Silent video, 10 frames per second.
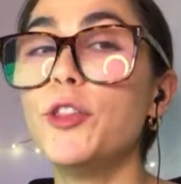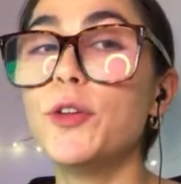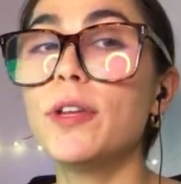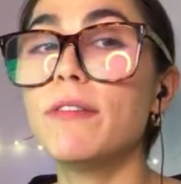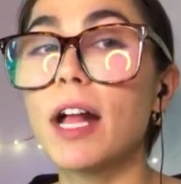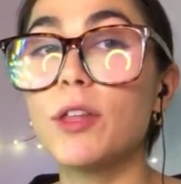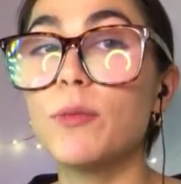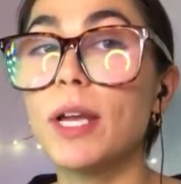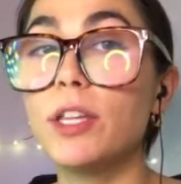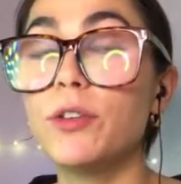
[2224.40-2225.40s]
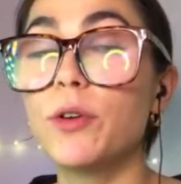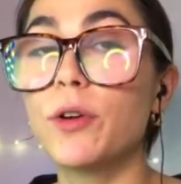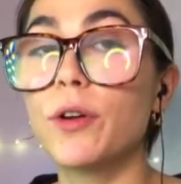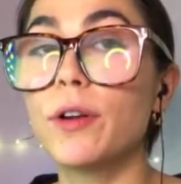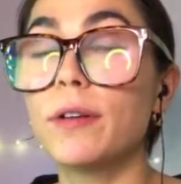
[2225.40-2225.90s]
evaluate
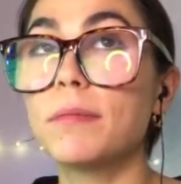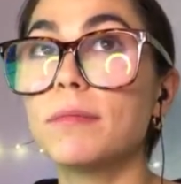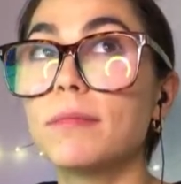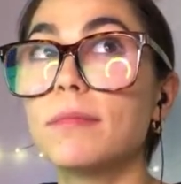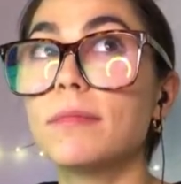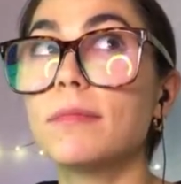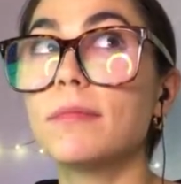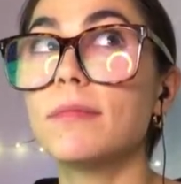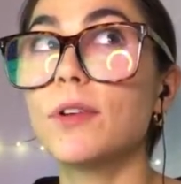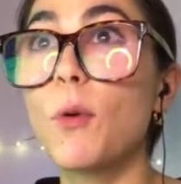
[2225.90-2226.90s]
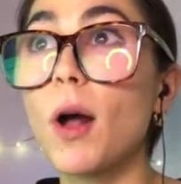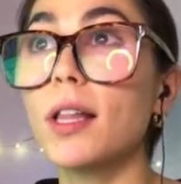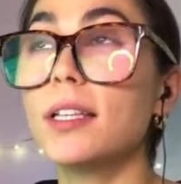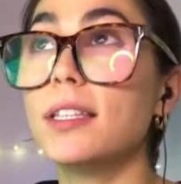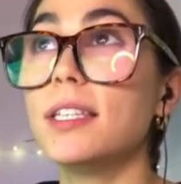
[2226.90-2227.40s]
your
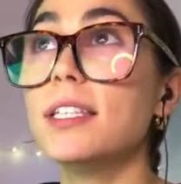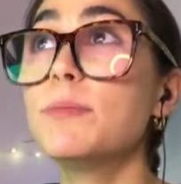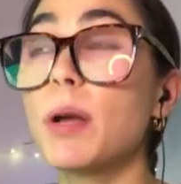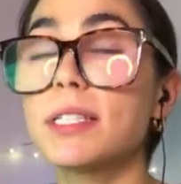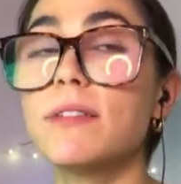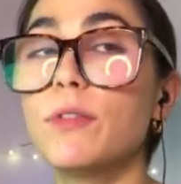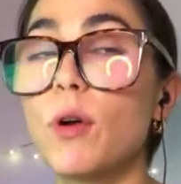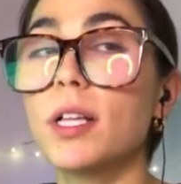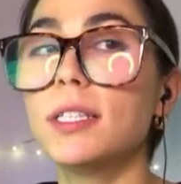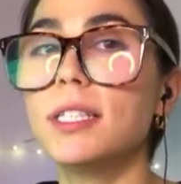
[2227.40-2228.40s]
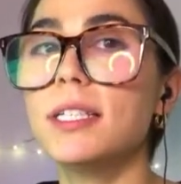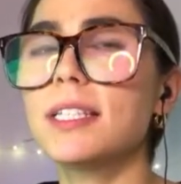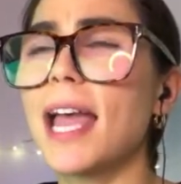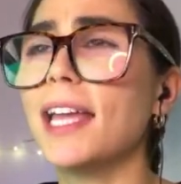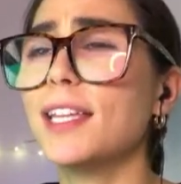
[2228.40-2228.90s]
qualities, positive qualities,
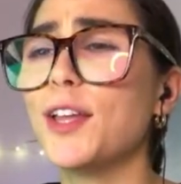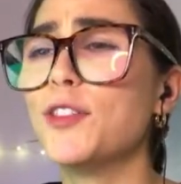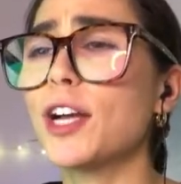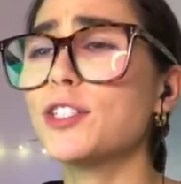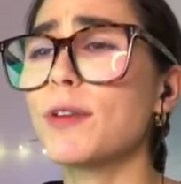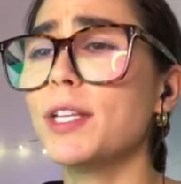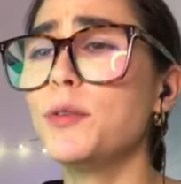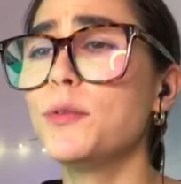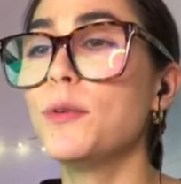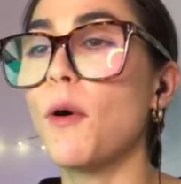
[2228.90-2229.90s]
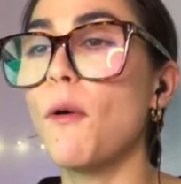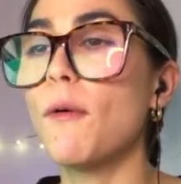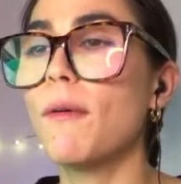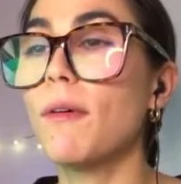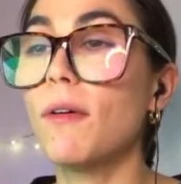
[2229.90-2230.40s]
and not try to
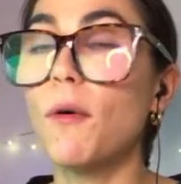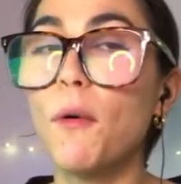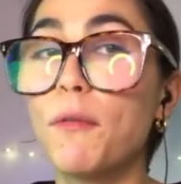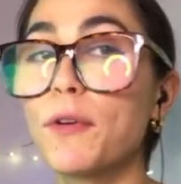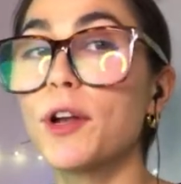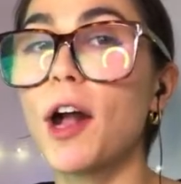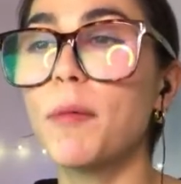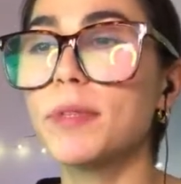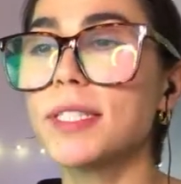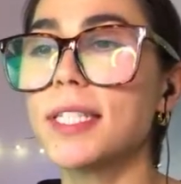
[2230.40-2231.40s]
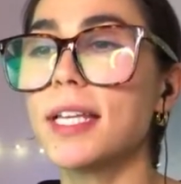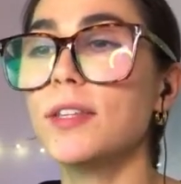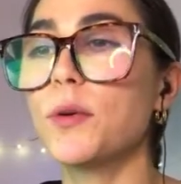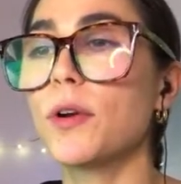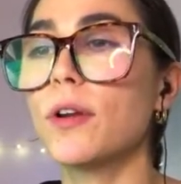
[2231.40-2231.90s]
overcompensate
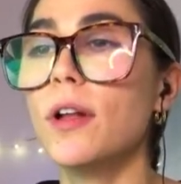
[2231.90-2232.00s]
or